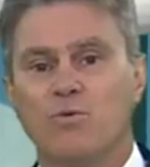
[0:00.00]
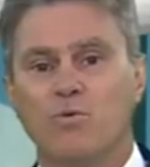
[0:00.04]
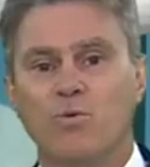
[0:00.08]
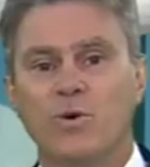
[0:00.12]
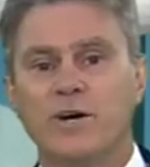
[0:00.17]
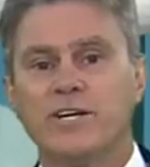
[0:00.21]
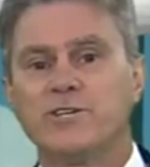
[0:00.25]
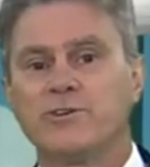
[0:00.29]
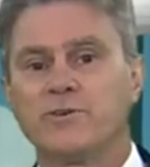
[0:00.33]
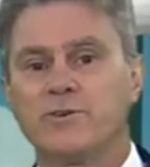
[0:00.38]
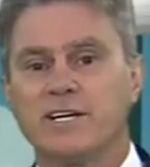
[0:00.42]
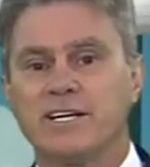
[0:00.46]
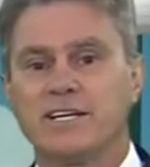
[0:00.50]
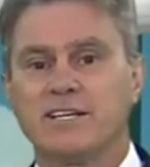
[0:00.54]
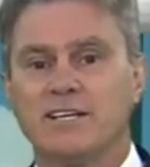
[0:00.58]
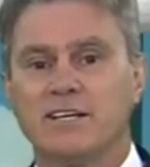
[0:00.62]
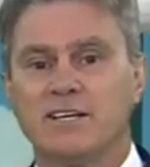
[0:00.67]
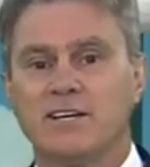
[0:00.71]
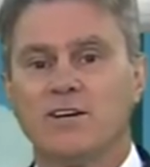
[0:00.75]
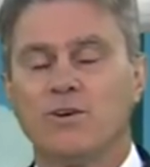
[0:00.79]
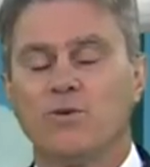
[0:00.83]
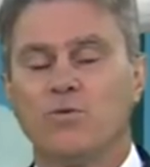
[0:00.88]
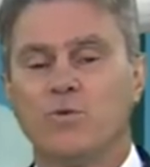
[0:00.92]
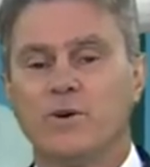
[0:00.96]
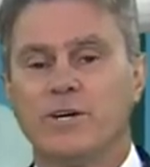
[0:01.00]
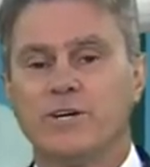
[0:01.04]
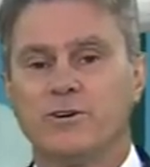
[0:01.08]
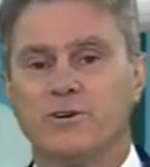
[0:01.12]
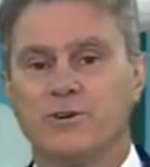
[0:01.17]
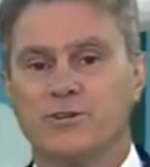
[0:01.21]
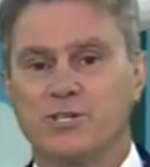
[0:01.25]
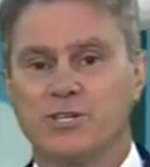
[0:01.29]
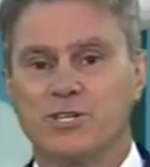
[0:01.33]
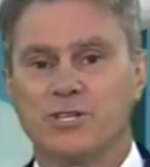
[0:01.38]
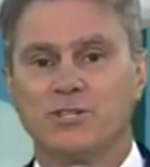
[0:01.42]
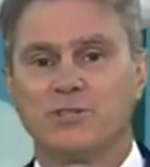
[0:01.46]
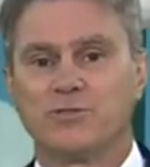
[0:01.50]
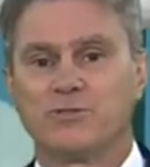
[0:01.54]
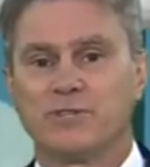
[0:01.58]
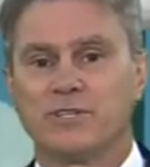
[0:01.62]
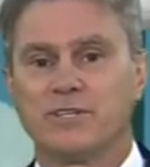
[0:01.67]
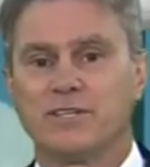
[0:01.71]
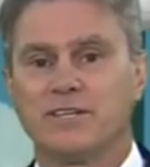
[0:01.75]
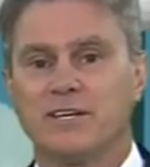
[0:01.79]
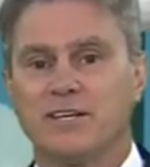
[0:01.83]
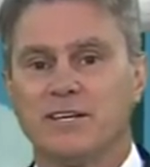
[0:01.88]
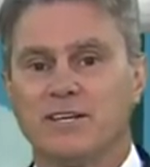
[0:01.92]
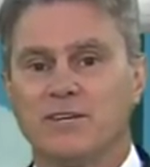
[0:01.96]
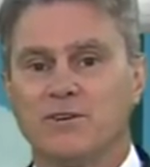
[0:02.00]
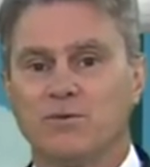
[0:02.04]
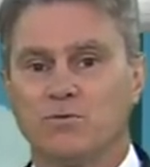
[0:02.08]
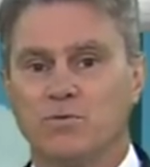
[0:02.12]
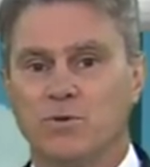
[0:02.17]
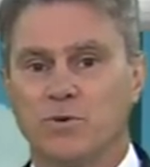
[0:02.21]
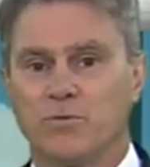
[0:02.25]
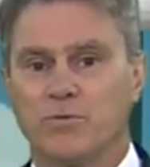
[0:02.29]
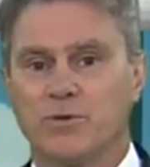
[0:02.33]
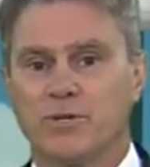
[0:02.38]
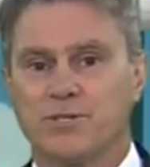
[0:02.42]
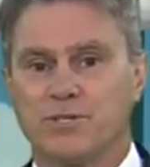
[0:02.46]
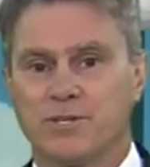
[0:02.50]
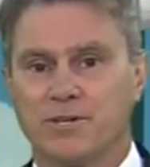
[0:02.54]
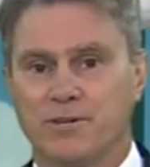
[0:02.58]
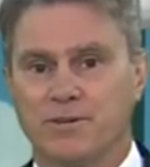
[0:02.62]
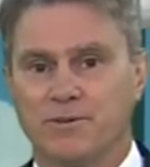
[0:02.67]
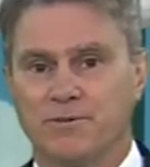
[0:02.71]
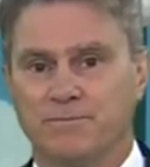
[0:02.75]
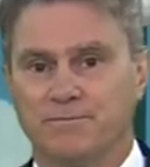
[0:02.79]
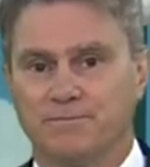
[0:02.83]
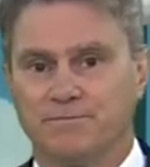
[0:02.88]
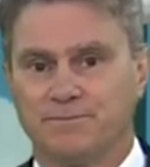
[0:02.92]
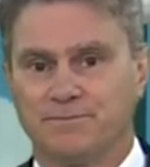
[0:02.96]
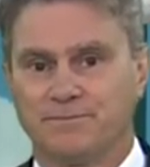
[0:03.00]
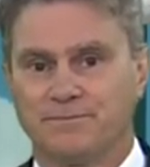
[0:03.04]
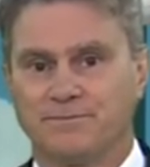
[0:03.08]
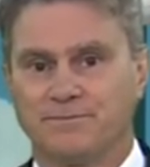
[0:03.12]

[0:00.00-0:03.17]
wondering when her children will return.